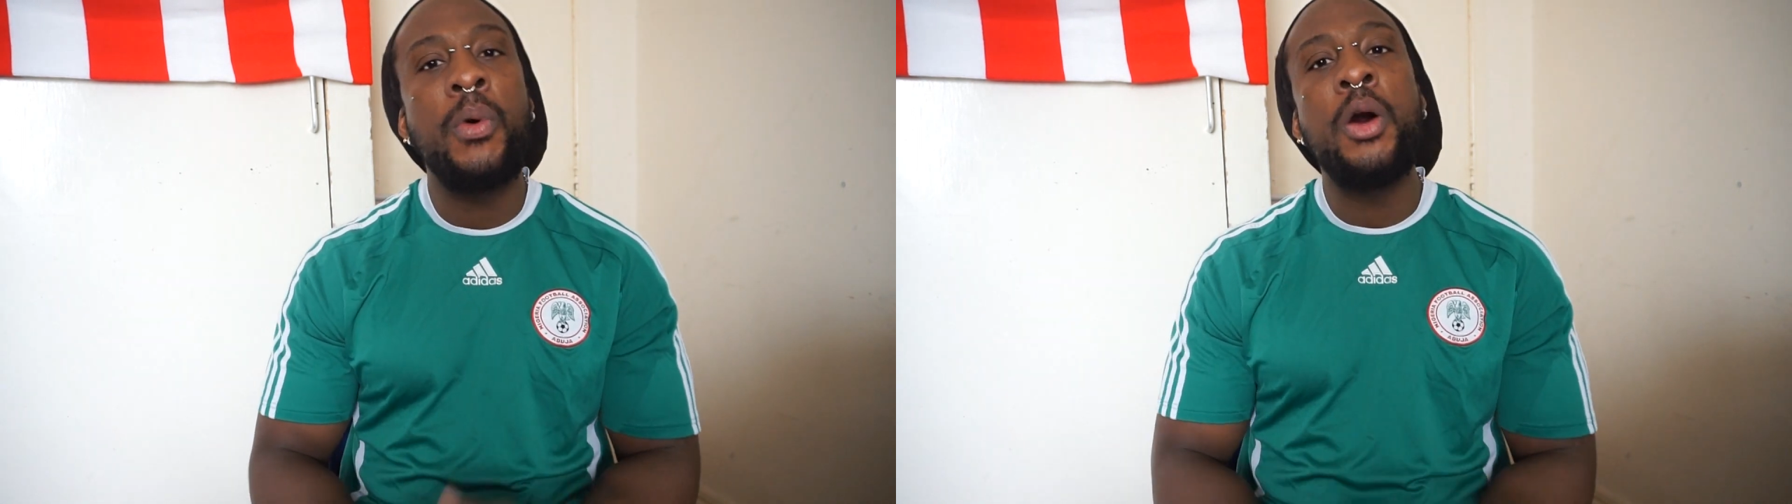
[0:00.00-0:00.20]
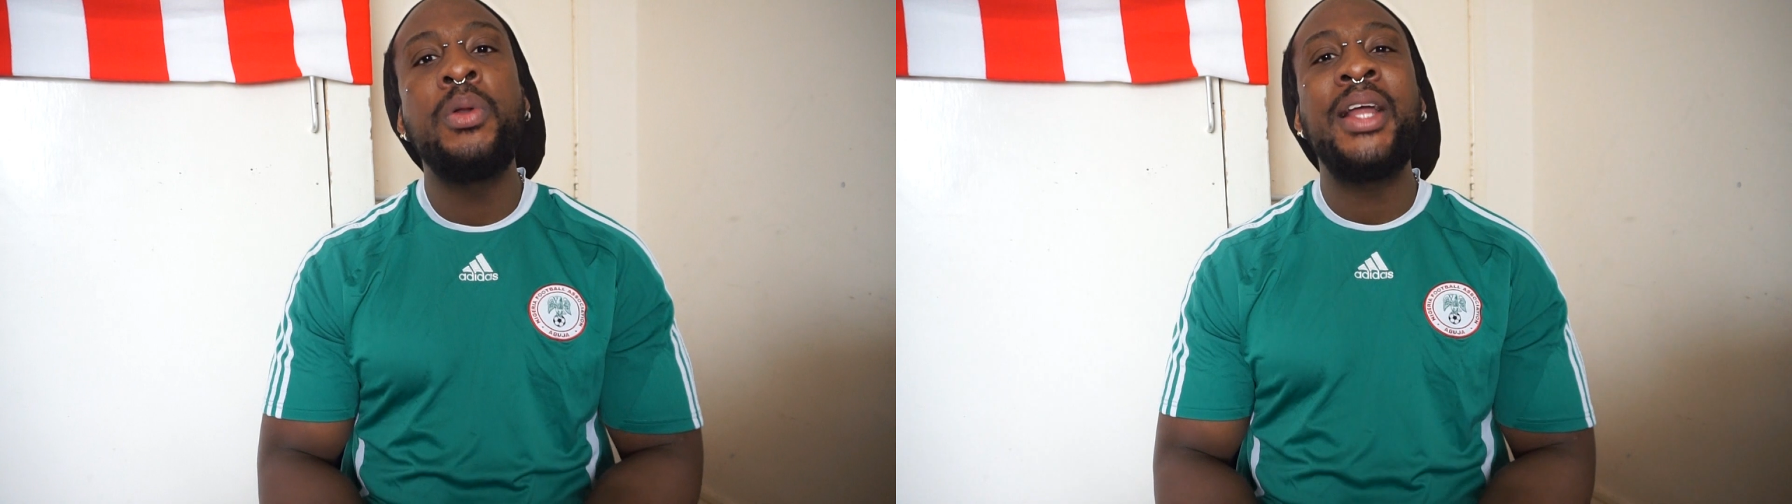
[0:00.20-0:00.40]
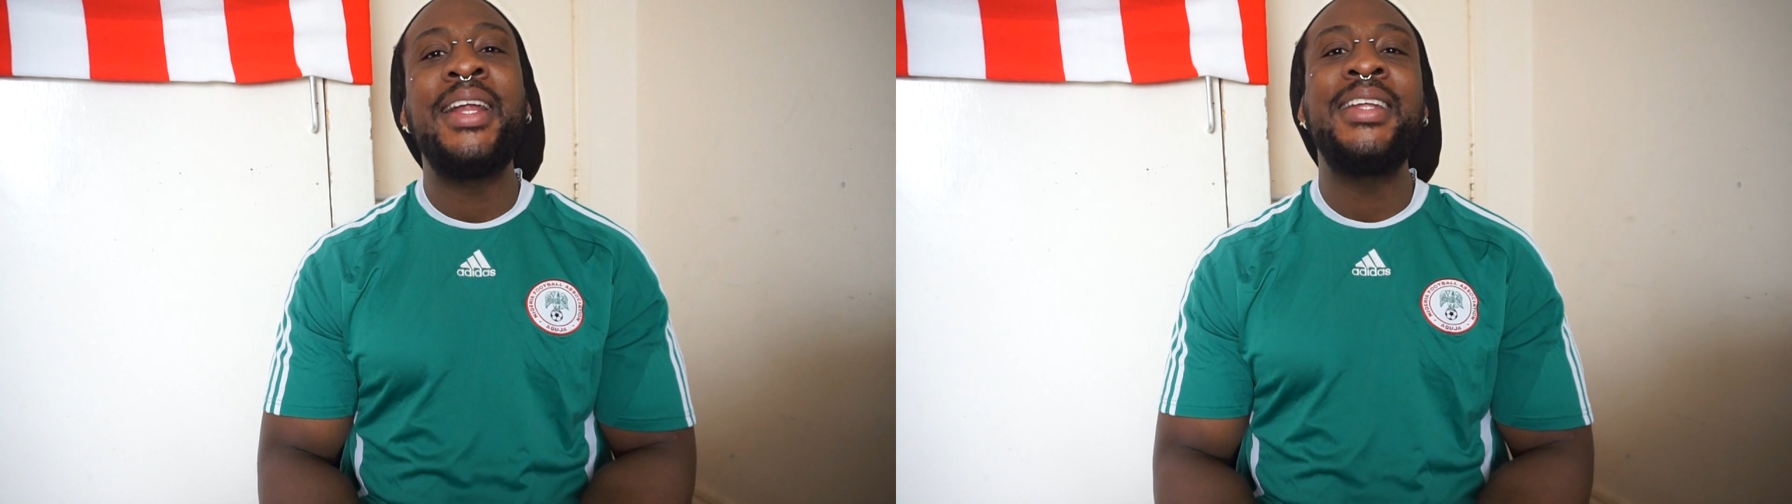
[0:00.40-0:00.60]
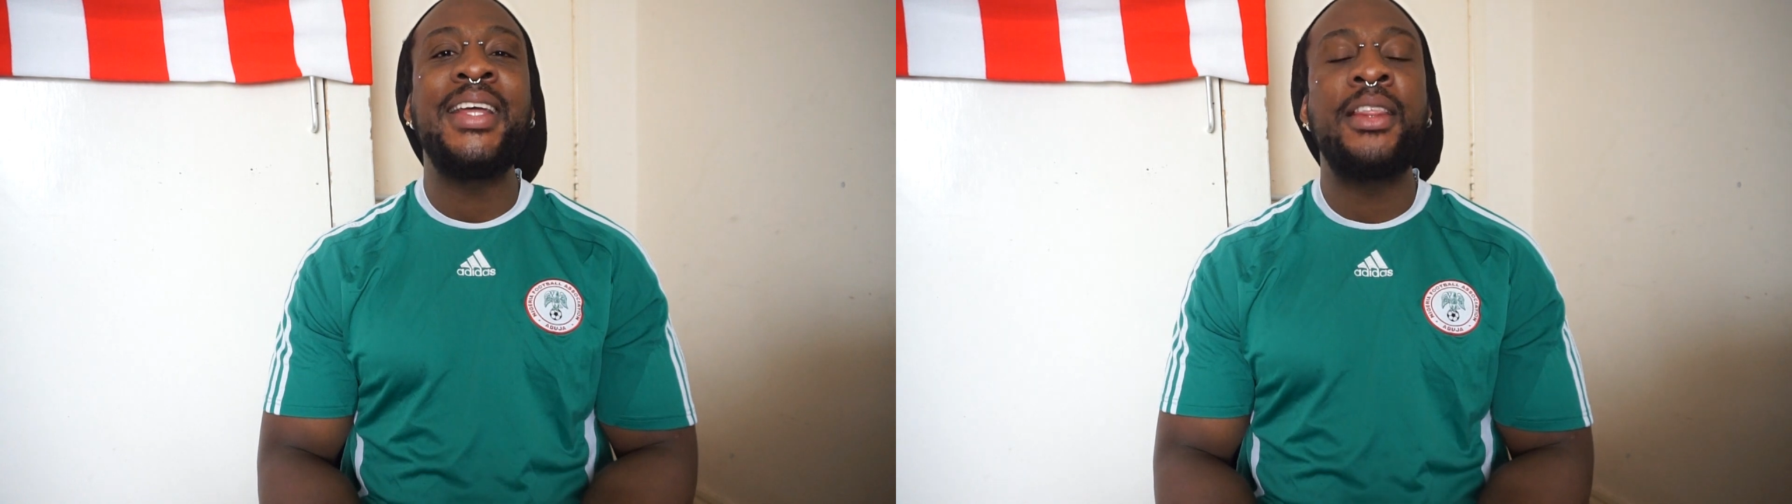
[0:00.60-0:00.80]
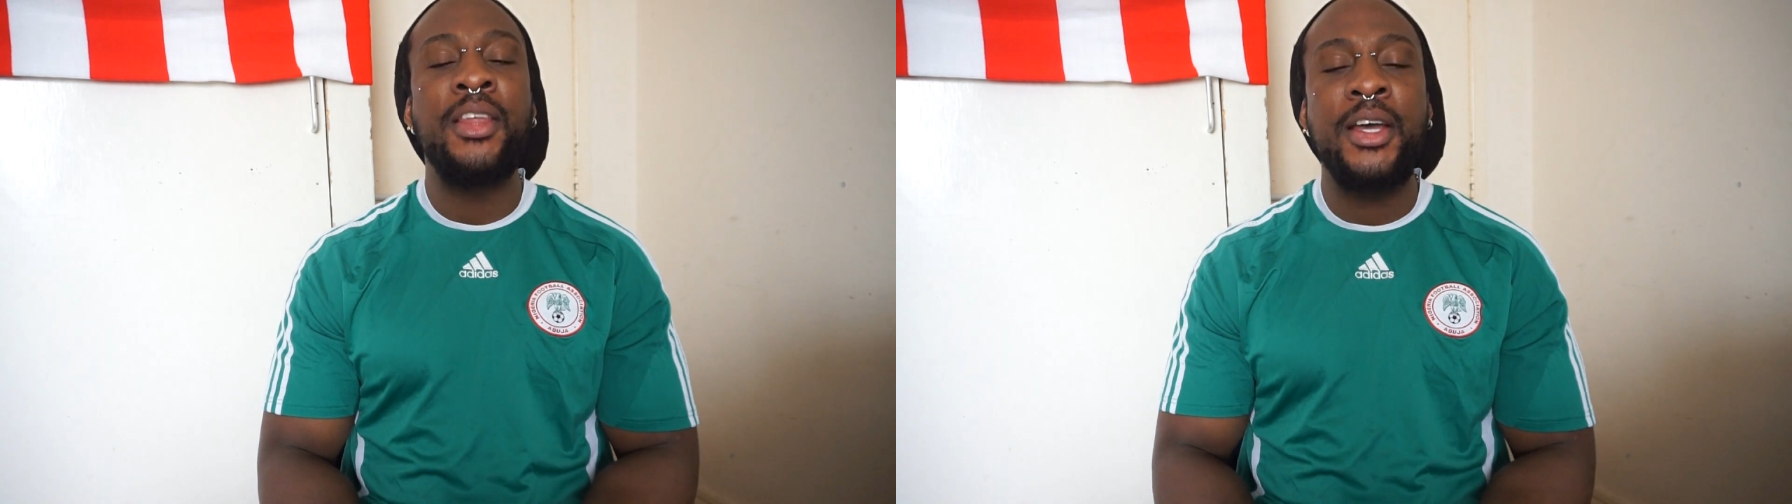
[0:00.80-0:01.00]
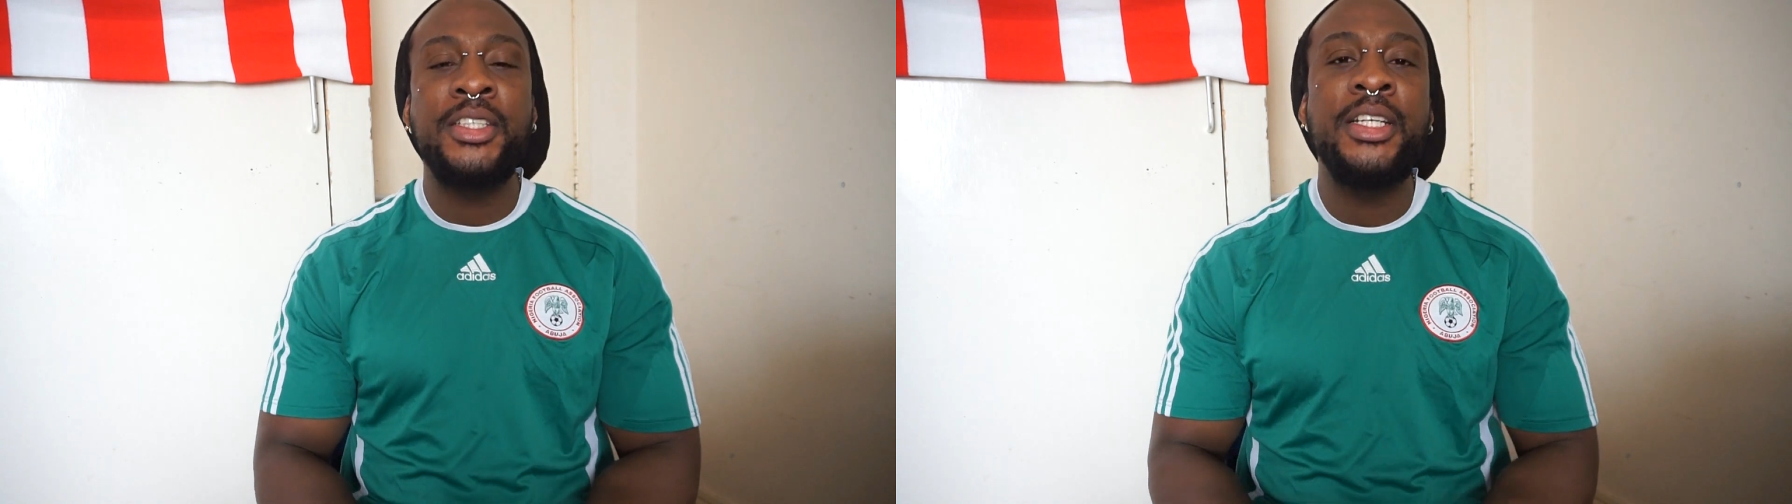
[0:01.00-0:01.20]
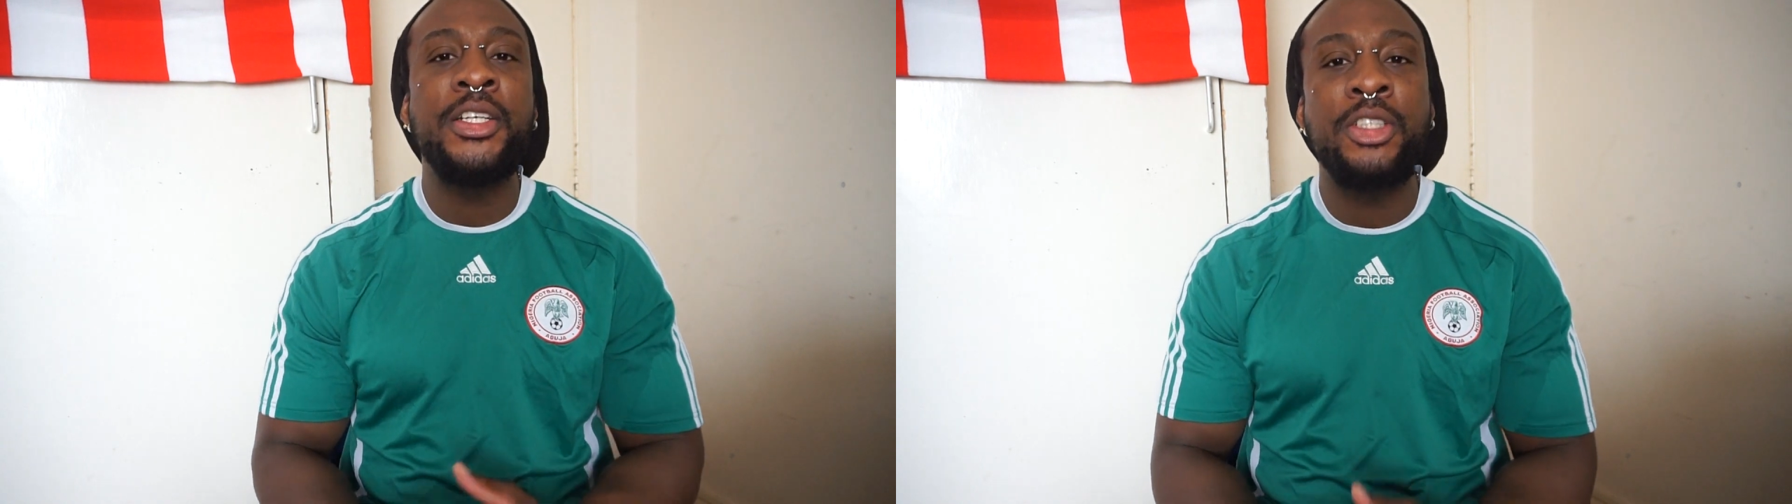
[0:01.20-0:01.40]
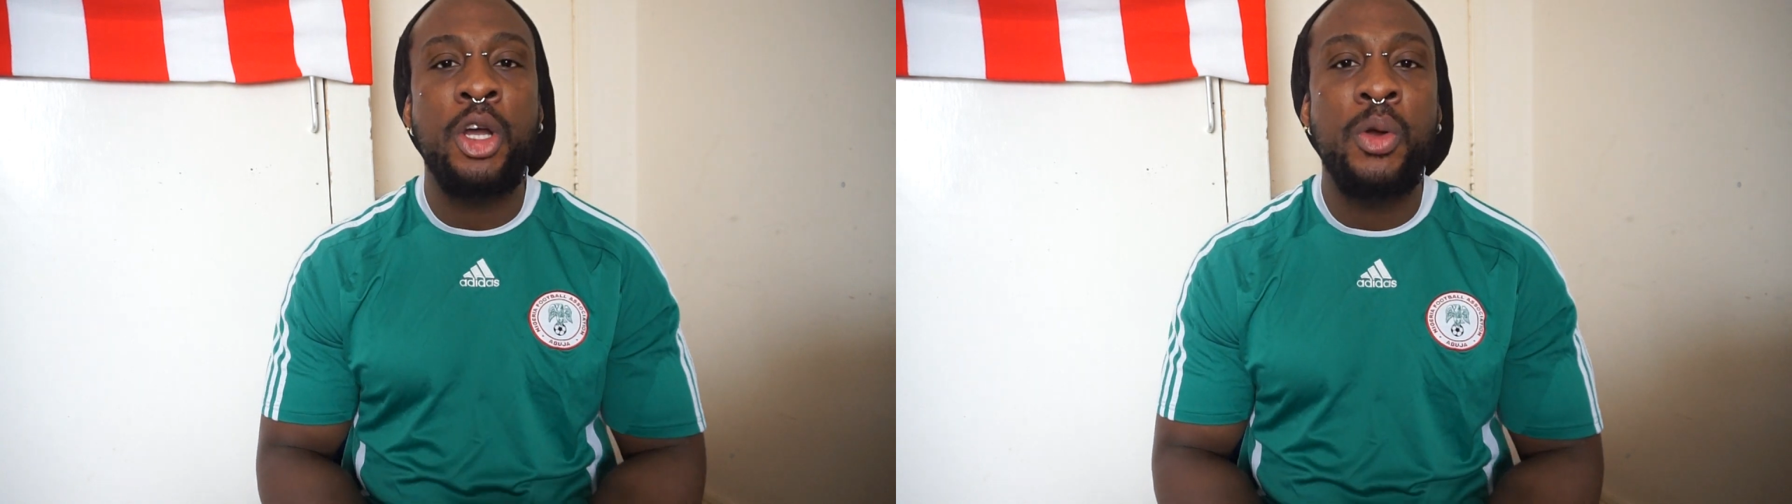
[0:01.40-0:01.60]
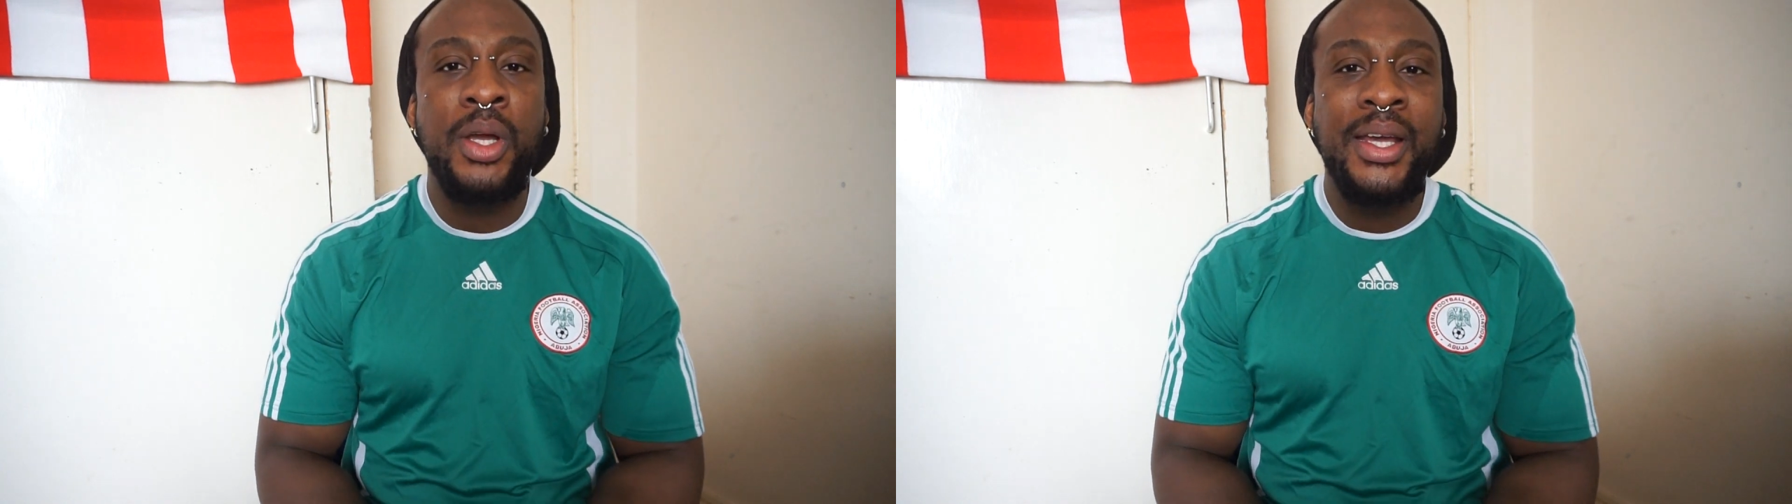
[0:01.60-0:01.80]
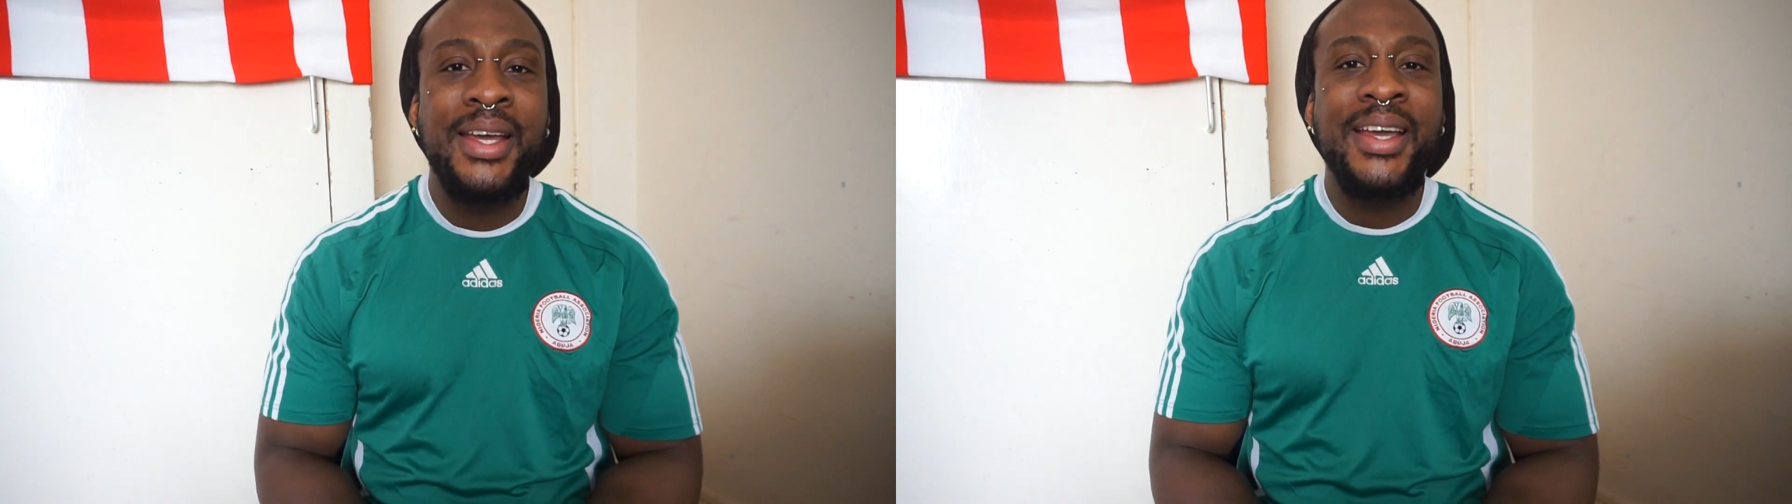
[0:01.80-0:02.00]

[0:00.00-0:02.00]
world like they did 13 years ago